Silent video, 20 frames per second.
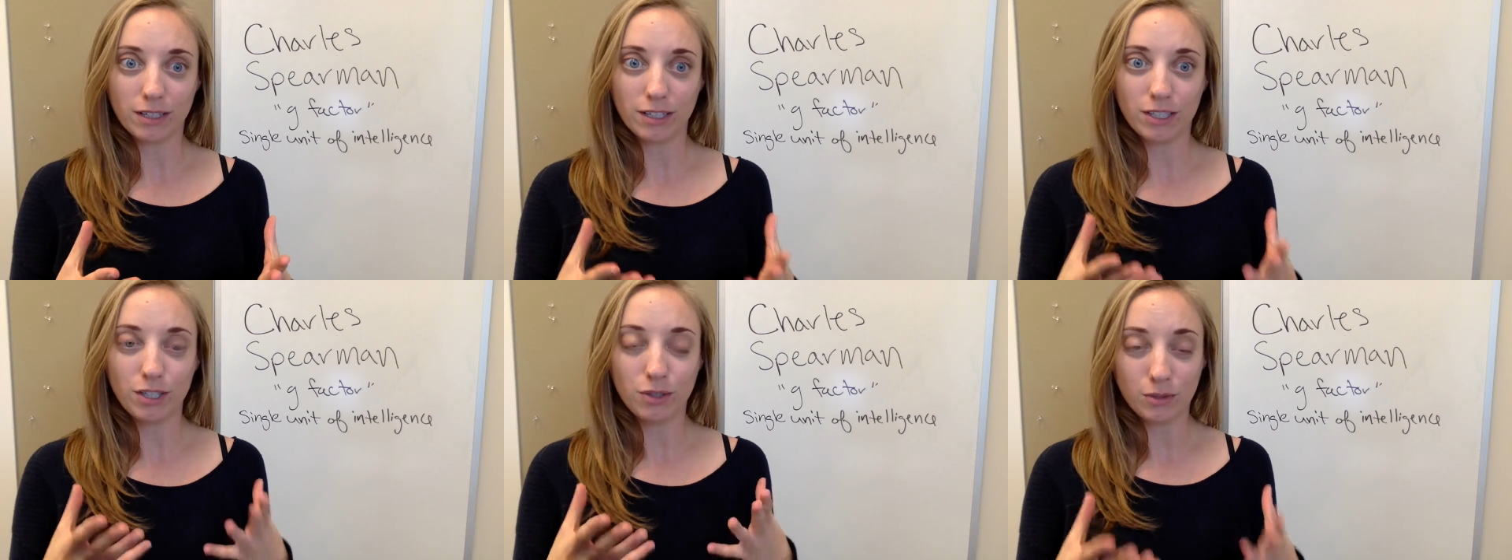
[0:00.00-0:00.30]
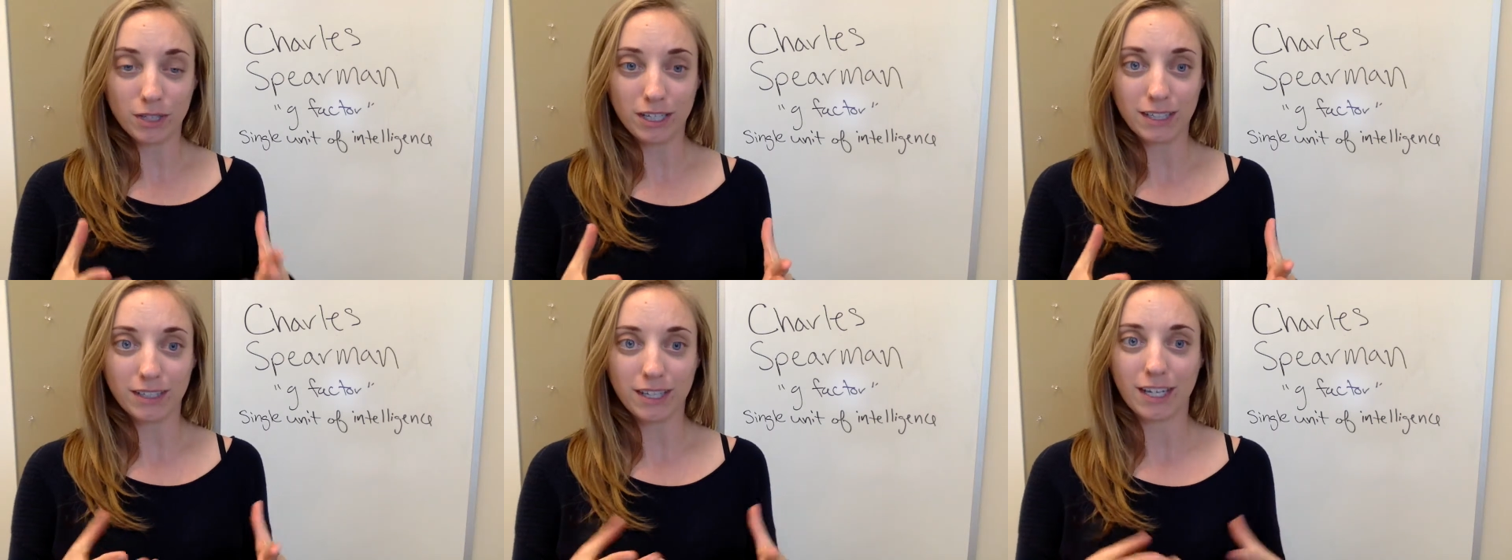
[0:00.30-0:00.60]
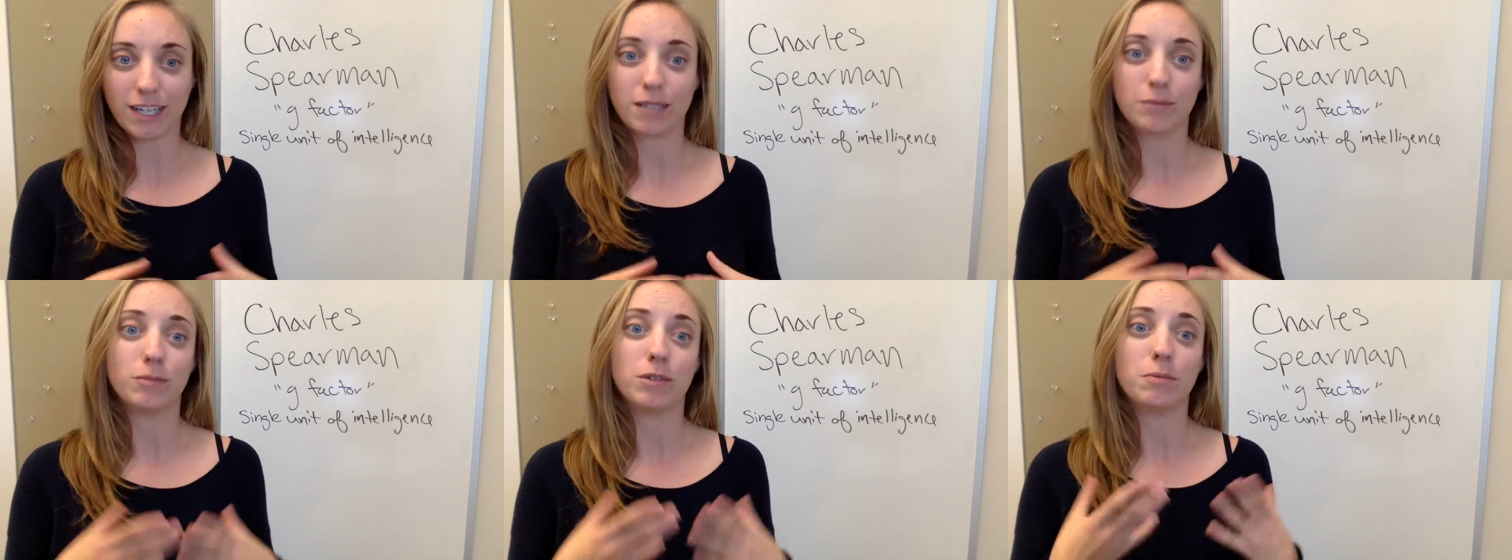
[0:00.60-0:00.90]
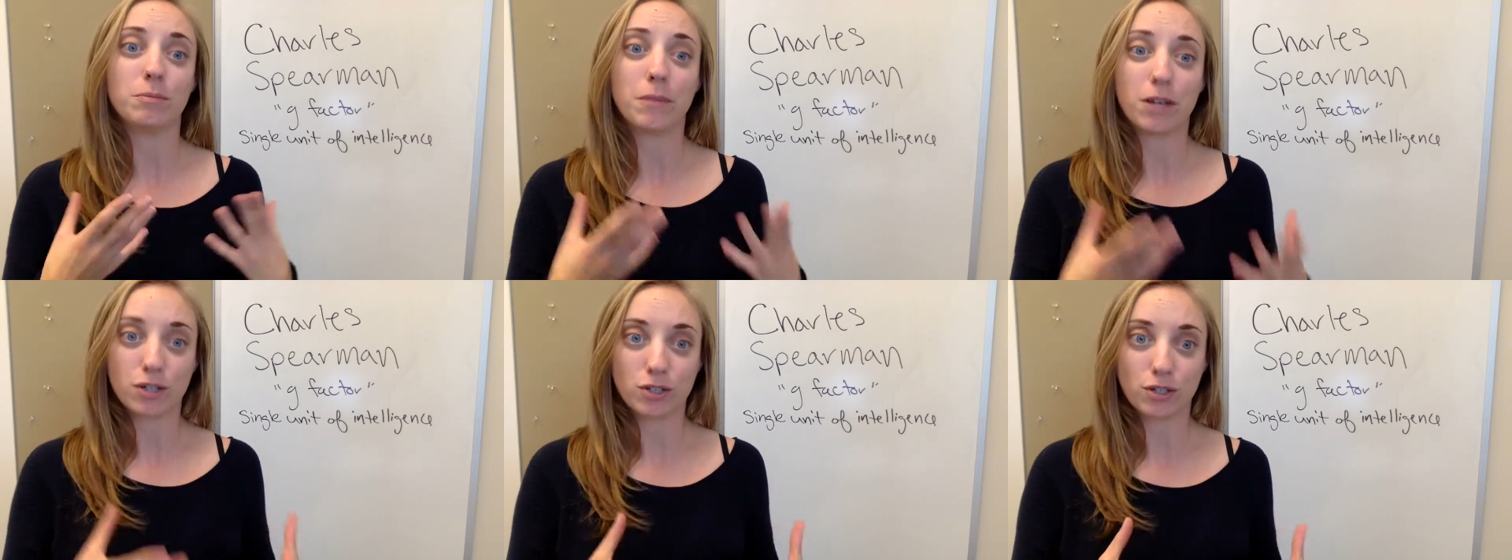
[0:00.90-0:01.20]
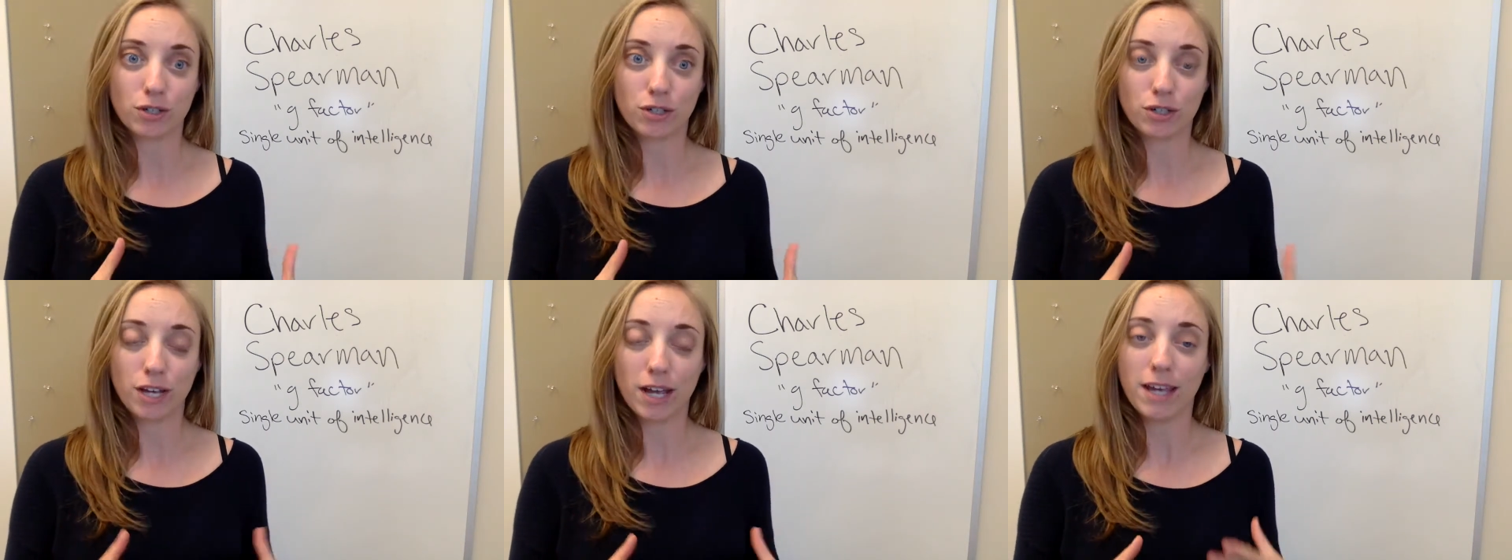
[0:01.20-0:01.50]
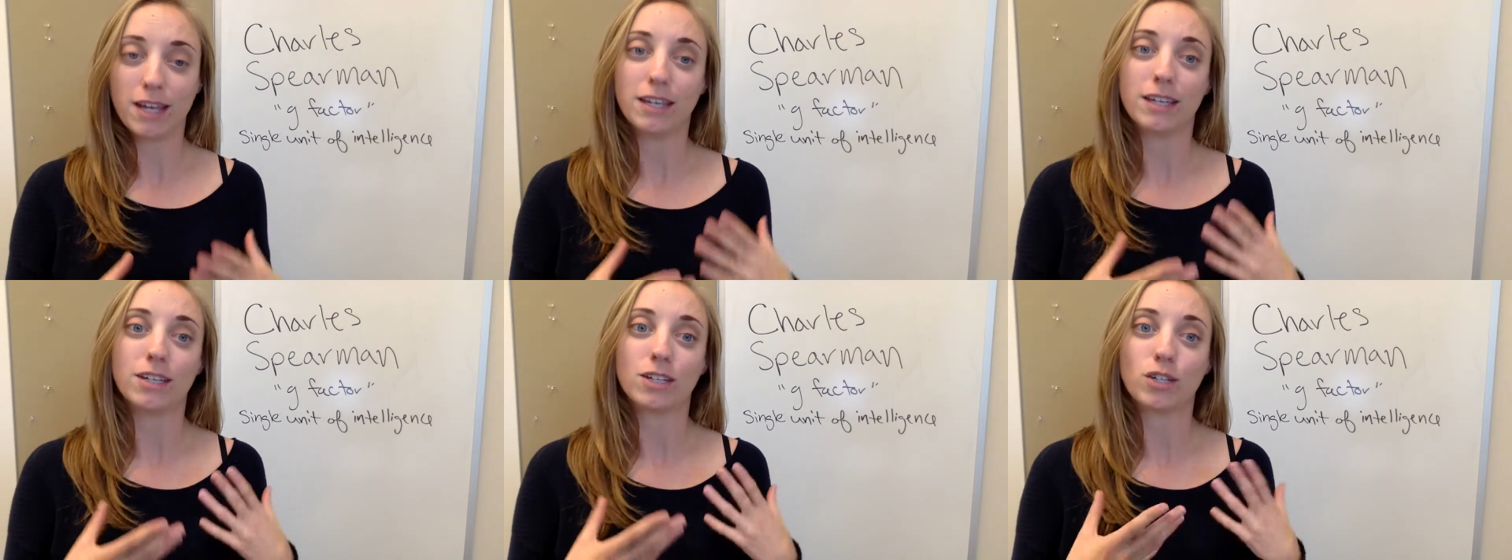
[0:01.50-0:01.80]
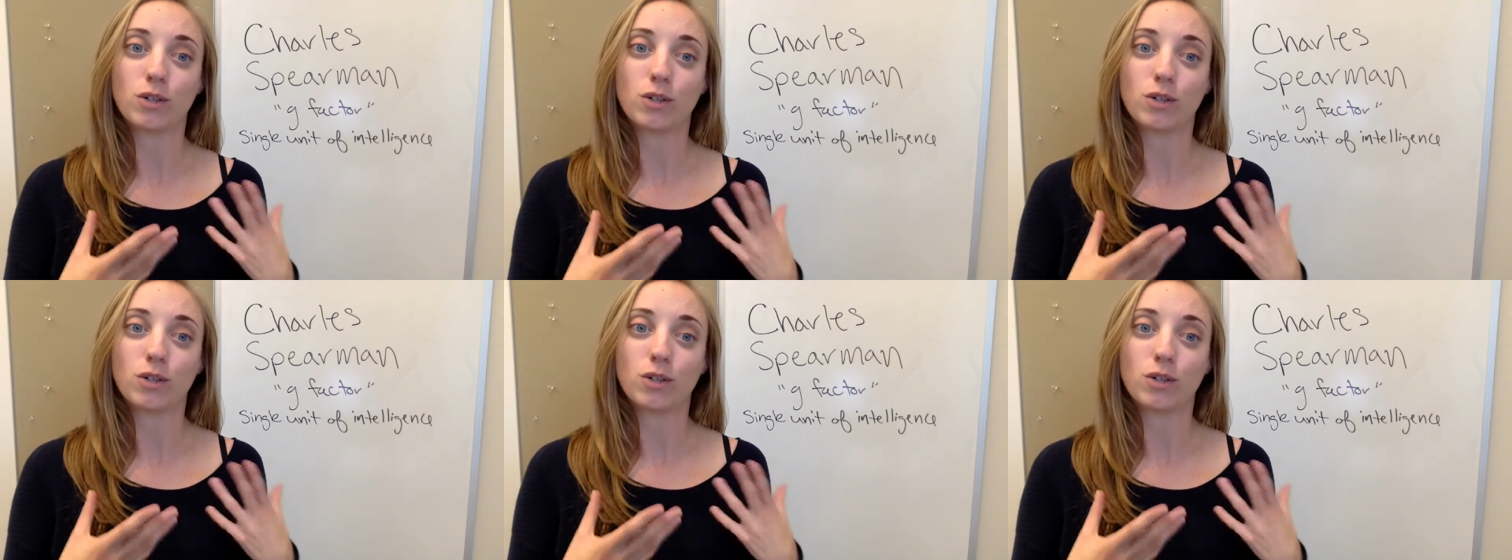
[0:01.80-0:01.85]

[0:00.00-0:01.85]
unit that can be measured and